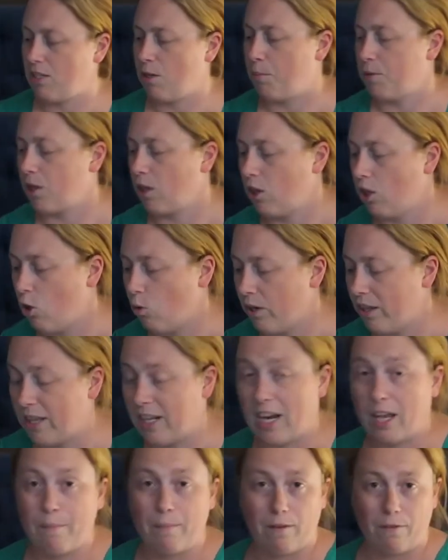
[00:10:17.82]
I'll put the load in the
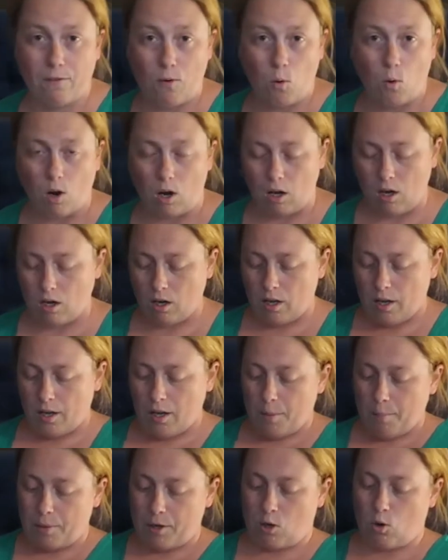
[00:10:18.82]
night before,
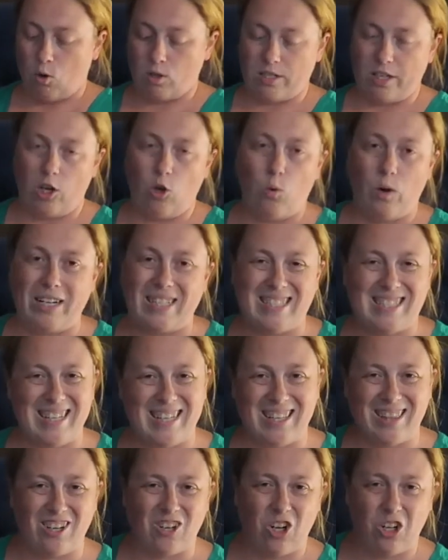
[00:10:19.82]
but of course I don't want it
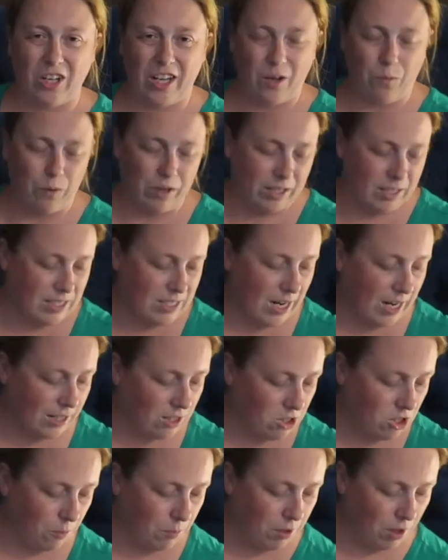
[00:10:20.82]
sitting there all night when it's
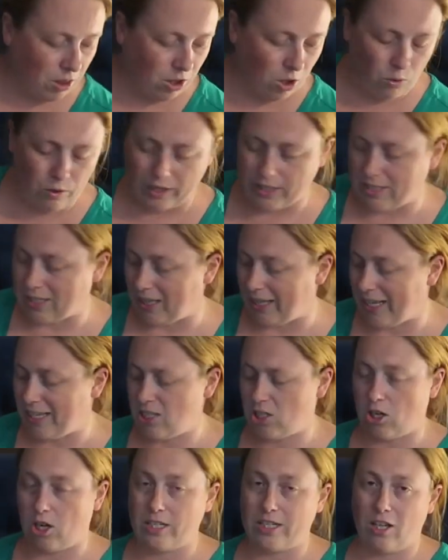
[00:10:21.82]
done. So I'll put the load in, delay
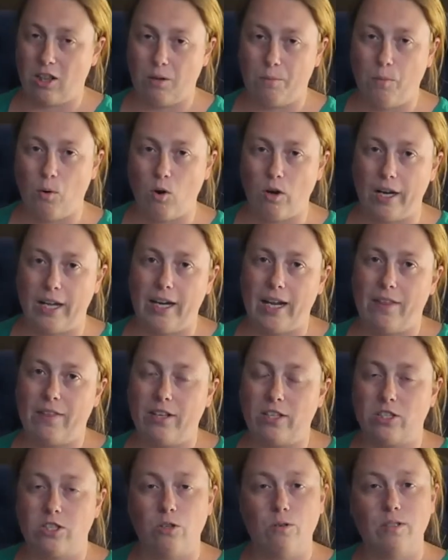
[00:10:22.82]
start till the morning. And then
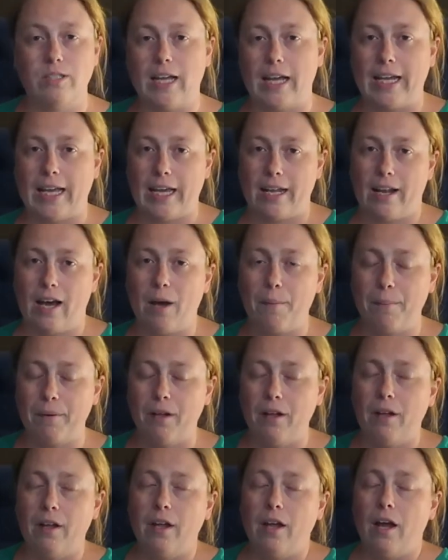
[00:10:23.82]
as soon as I get up,
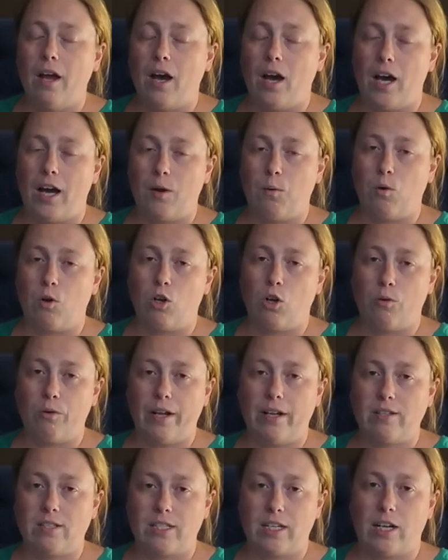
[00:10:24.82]
I will go
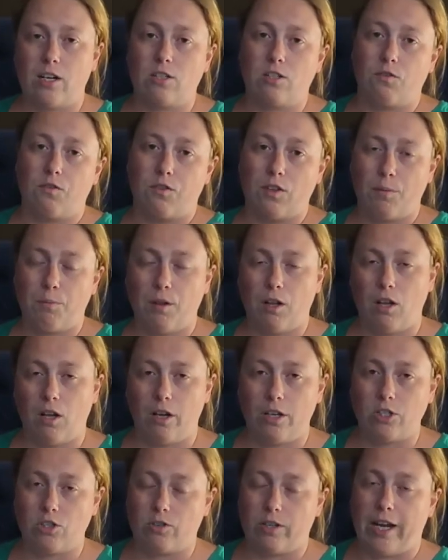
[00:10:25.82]
downstairs, flip the
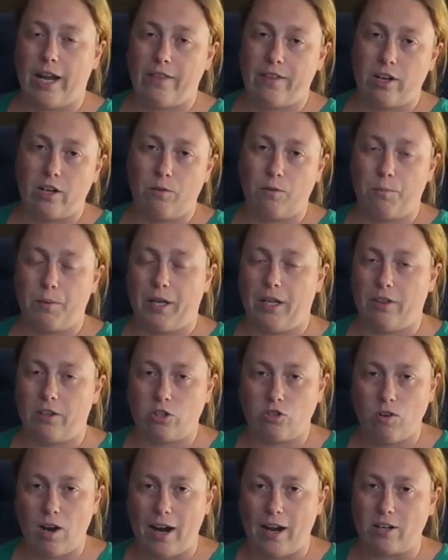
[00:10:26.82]
laundry, and then it will be in the
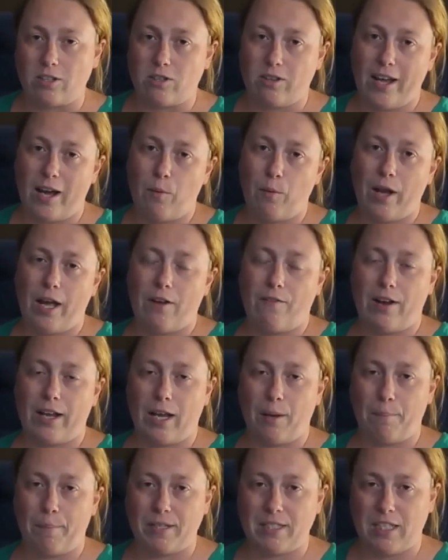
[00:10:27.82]
dryer. So that way, if I
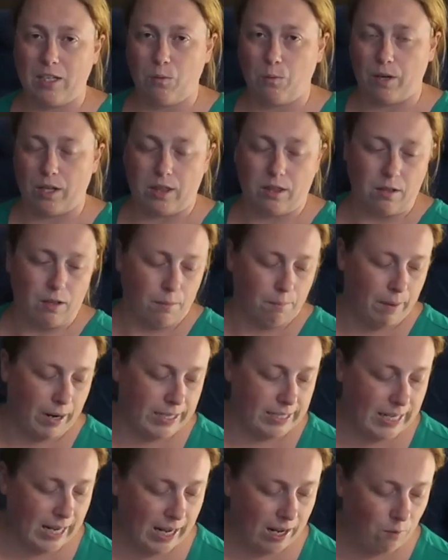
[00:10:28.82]
get busy with my
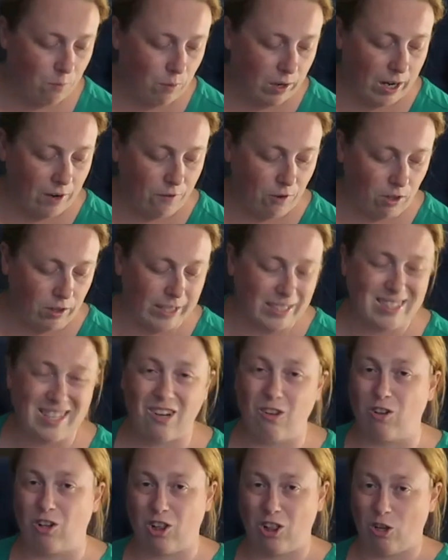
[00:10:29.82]
day and whatever, at least I
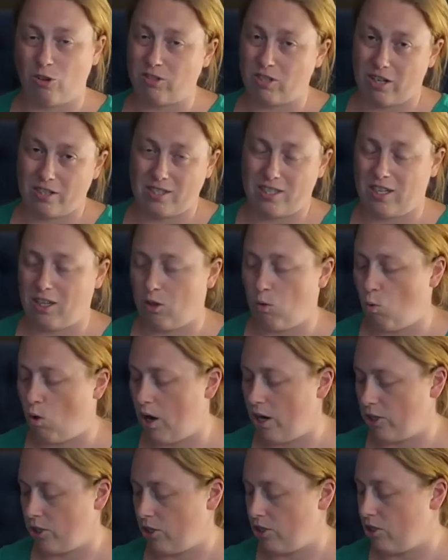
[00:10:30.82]
know the clothes are not sitting in the
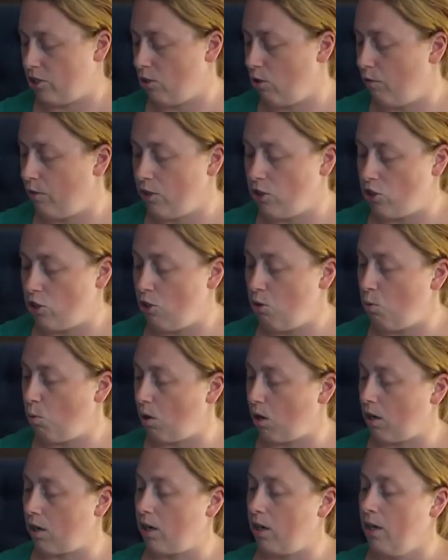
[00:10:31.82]
washer. So if you do
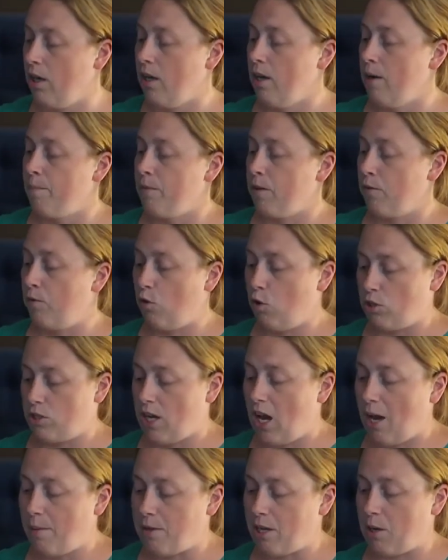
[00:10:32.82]
work full
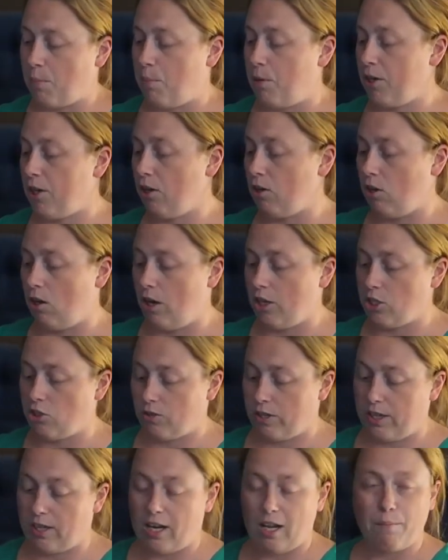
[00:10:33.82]
time, you can put your
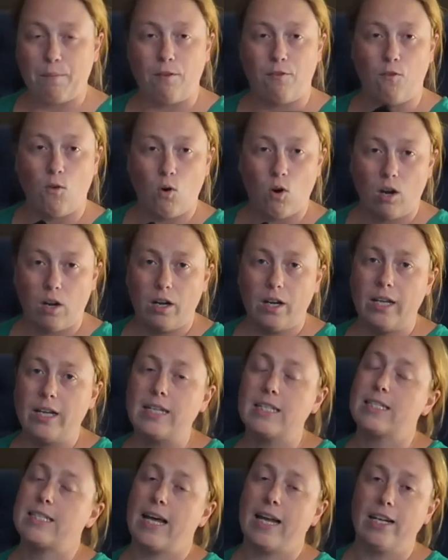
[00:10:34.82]
laundry in the night before,
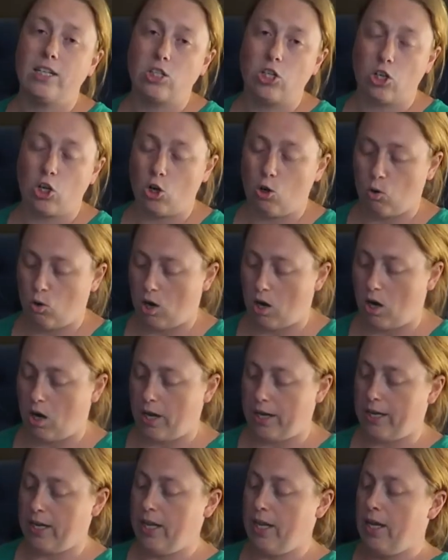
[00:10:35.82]
set it to go
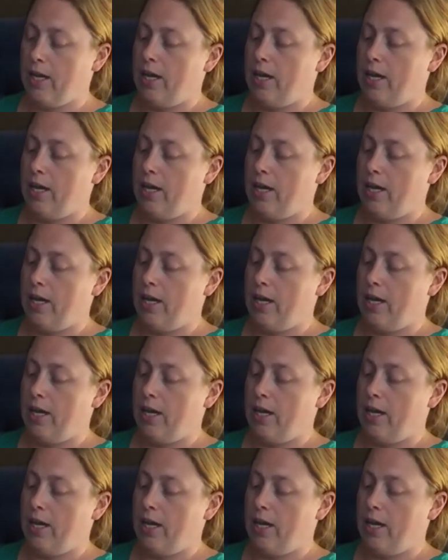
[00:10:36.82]
on